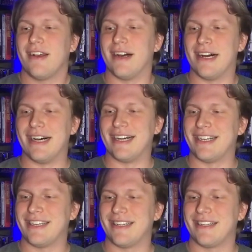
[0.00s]
Oh,
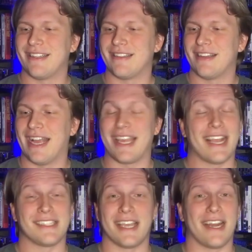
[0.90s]
I
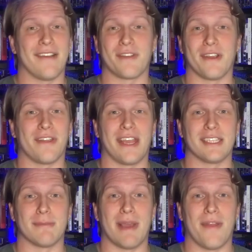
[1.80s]
can't say enough good
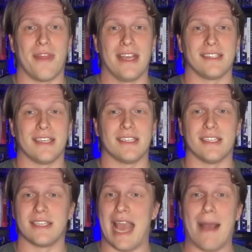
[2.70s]
things about this. This
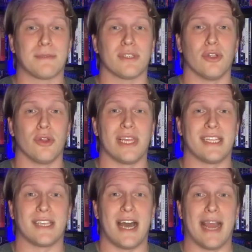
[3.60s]
is absolutely
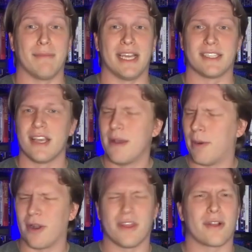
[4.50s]
timeless,
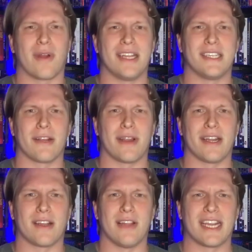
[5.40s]
part of the
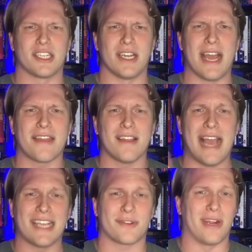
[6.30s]
Criterion Collection. Not the
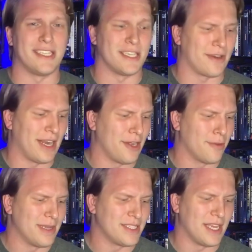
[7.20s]
last Criterion
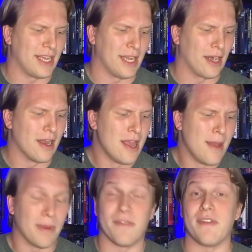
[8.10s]
you'll be seeing here,
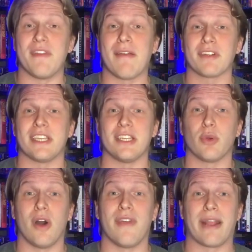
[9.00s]
but if you've never seen
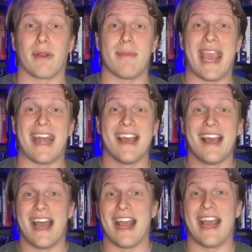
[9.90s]
12 Angry Men,
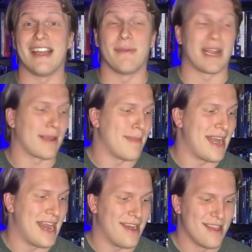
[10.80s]
I highly
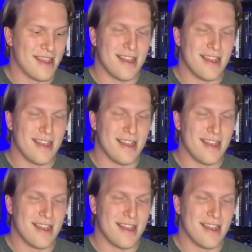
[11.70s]
recommend it.